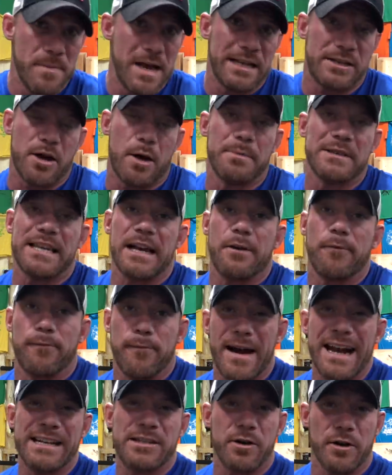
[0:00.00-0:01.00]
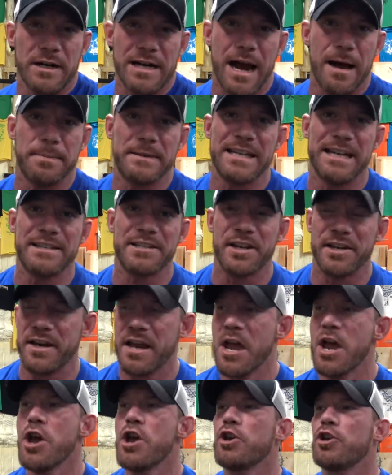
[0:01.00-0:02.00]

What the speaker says: it's almost like a race or a competition,